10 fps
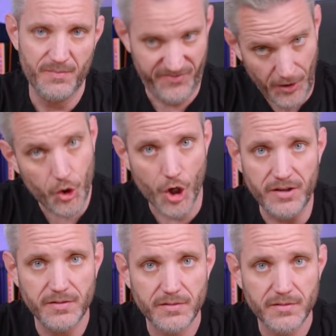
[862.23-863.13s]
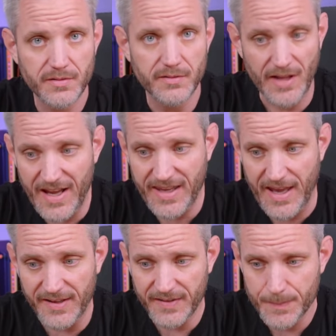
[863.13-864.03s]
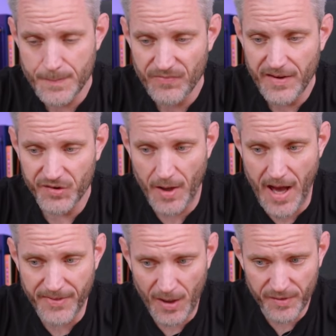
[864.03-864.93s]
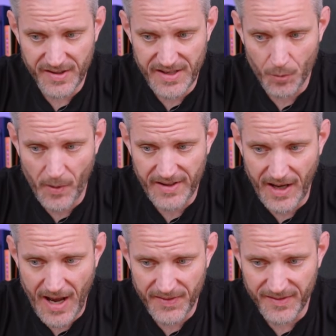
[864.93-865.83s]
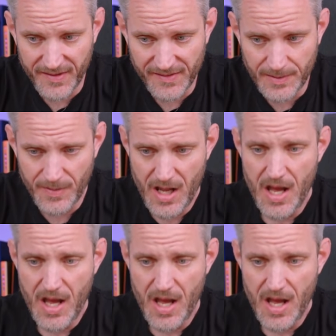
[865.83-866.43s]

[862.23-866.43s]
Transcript: Phil could, I can't. So I thought it was a neat way to hide the system.